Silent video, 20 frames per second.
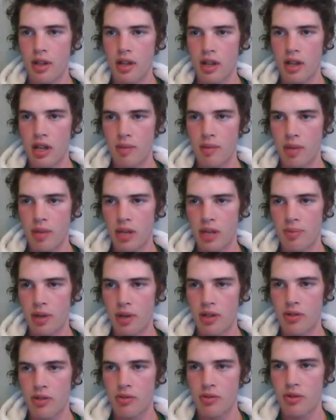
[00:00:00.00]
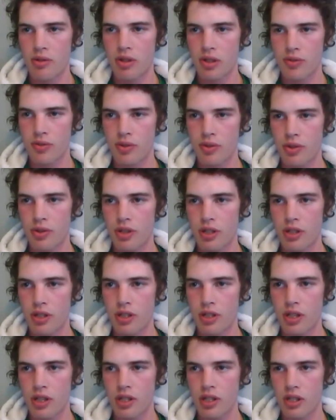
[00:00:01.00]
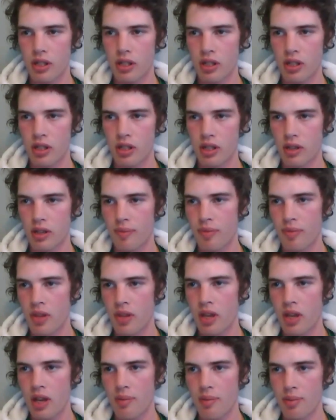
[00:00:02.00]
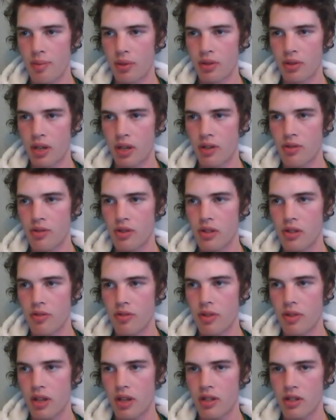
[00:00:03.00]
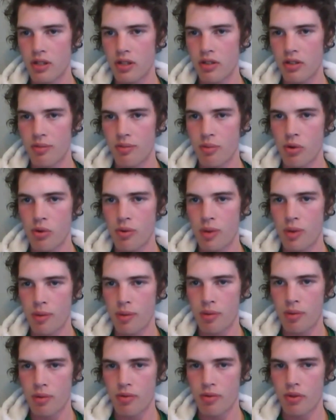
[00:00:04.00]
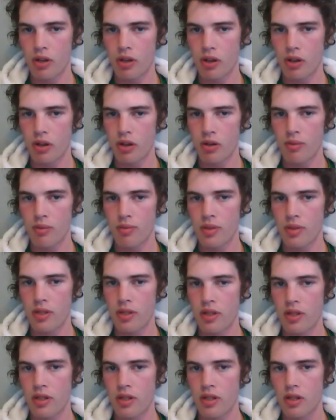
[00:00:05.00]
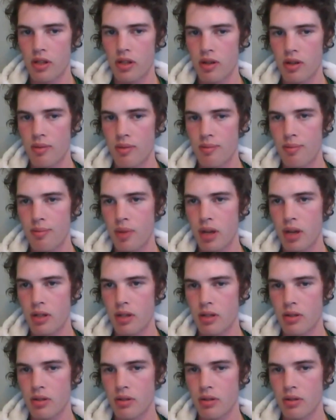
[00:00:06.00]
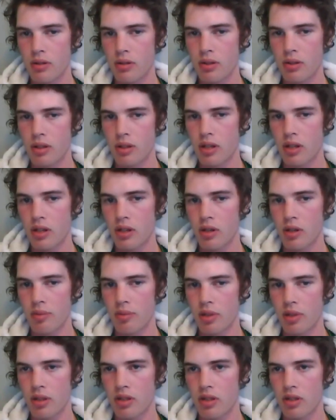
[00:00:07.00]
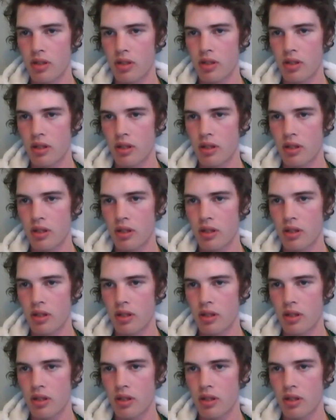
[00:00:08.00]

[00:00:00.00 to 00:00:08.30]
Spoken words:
He made petrol cost 14 cents a litre and built hundreds of thousands of poor people free homes. Part 2. Economics.